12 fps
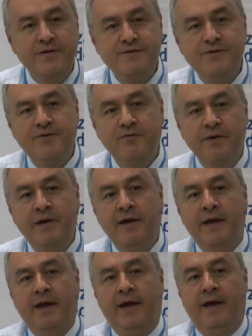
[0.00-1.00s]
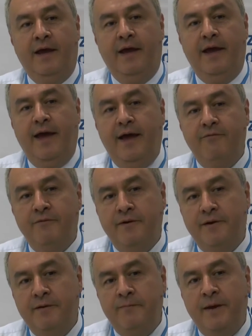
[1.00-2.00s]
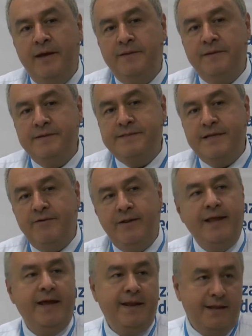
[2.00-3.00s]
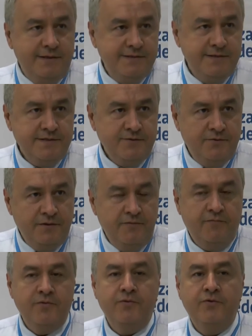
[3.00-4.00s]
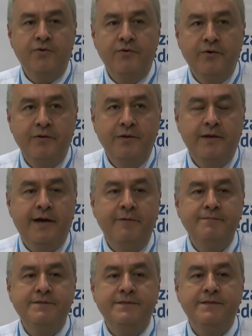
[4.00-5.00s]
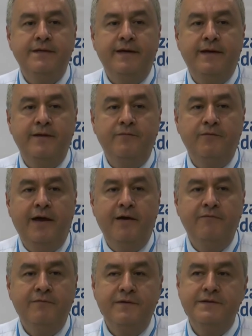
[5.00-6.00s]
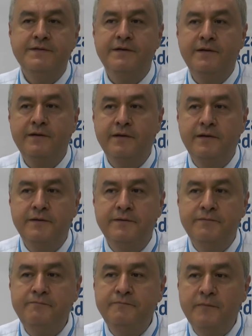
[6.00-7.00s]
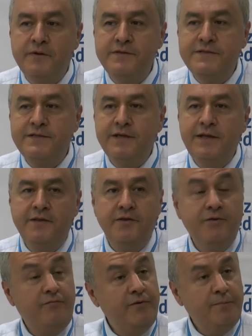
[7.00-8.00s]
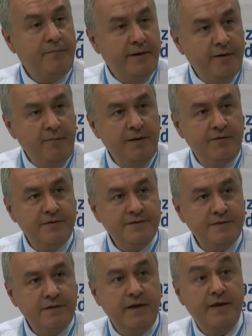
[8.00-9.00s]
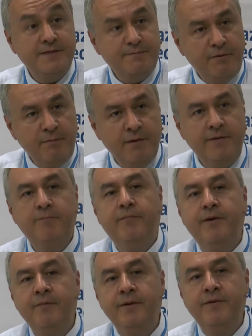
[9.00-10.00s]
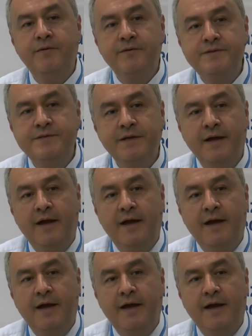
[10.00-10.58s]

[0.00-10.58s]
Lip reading: So we have made several analyses on the different crude oil types, and we have studied the different parameters, experimental parameters,